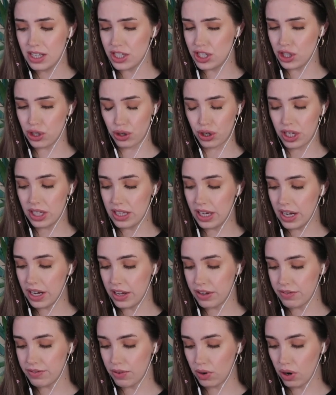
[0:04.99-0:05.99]

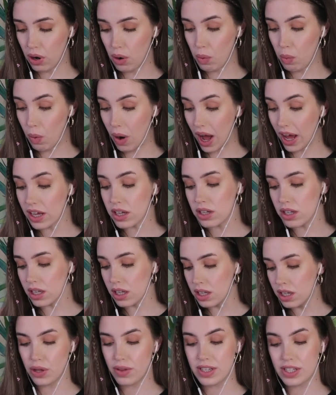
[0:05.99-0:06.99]
circulating for a
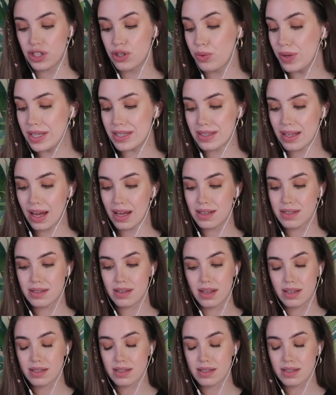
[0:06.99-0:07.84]
while. So this tweet says,